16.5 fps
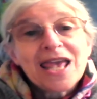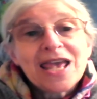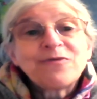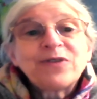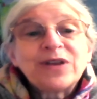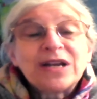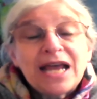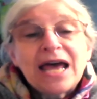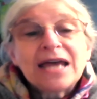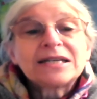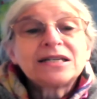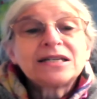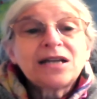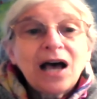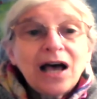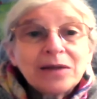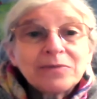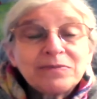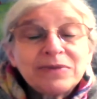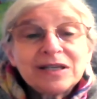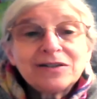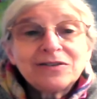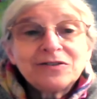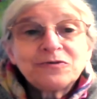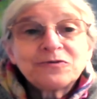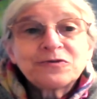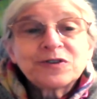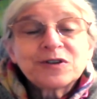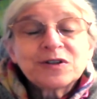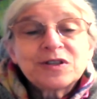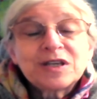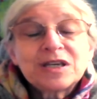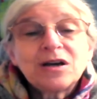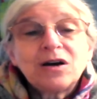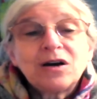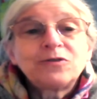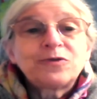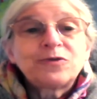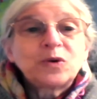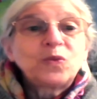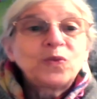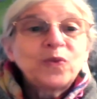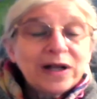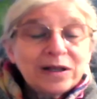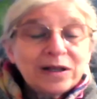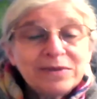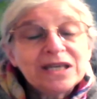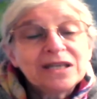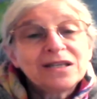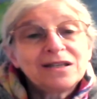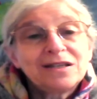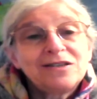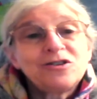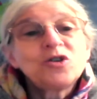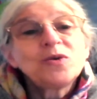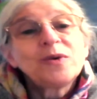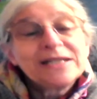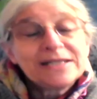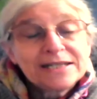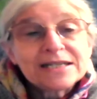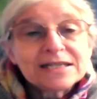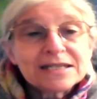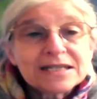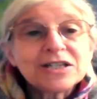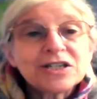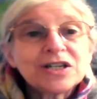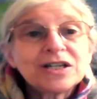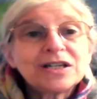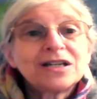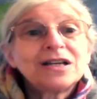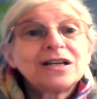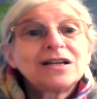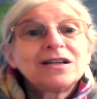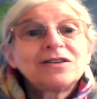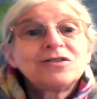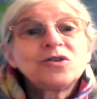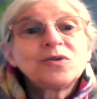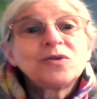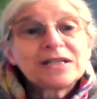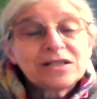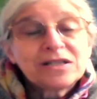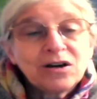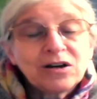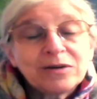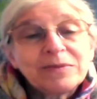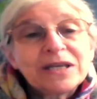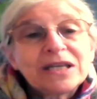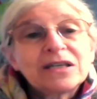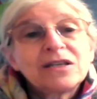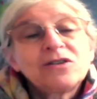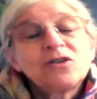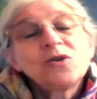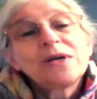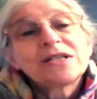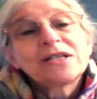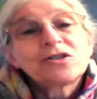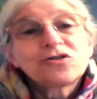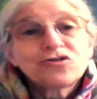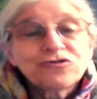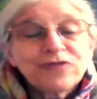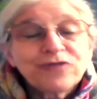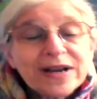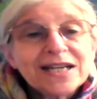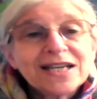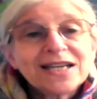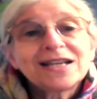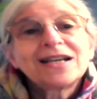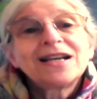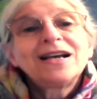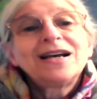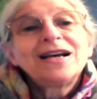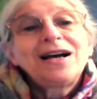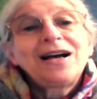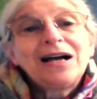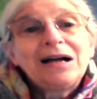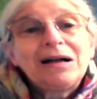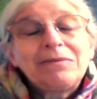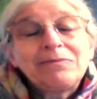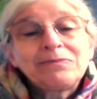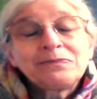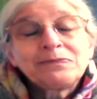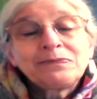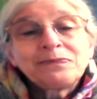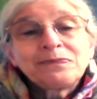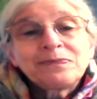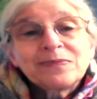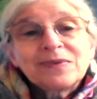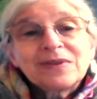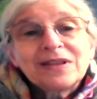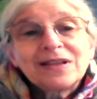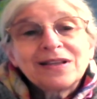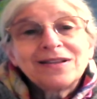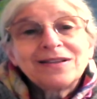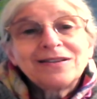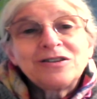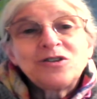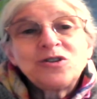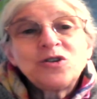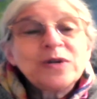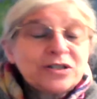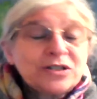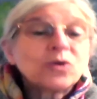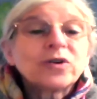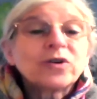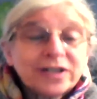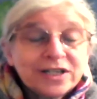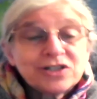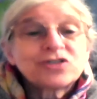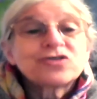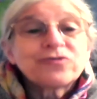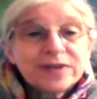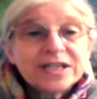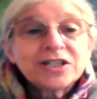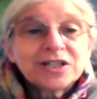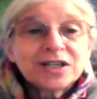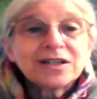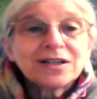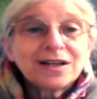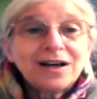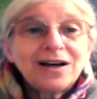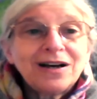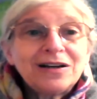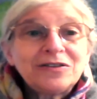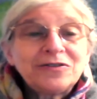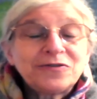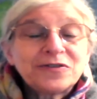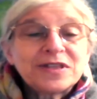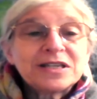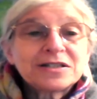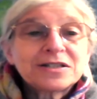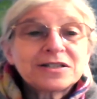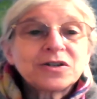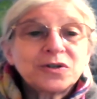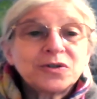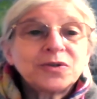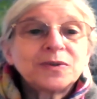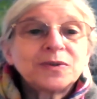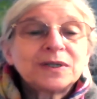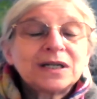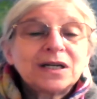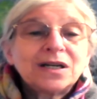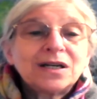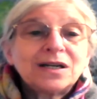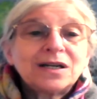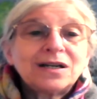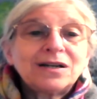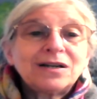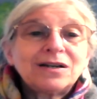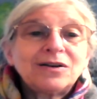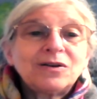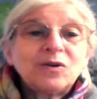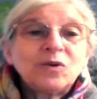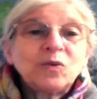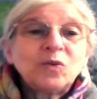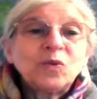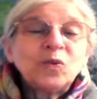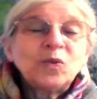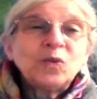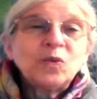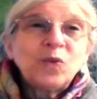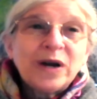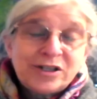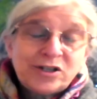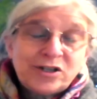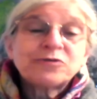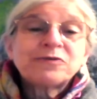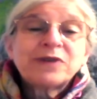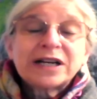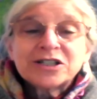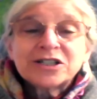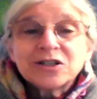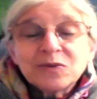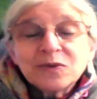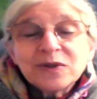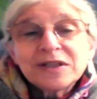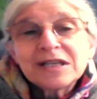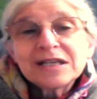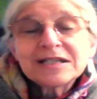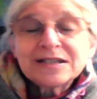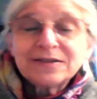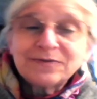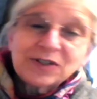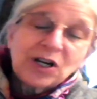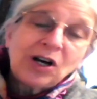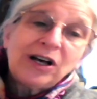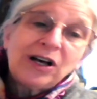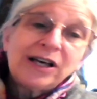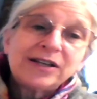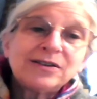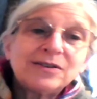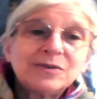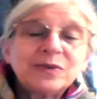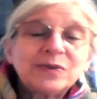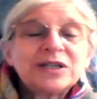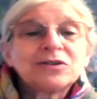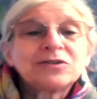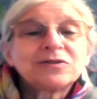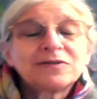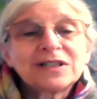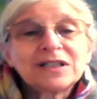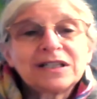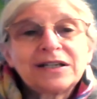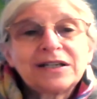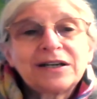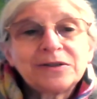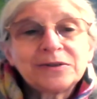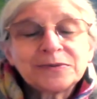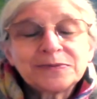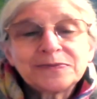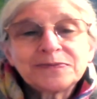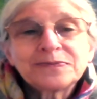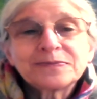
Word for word: if it had not been for the overwhelming U S decision, U S arming, U S training, um, U S orchestration of this coup, what direction would things have gone? We don't really know.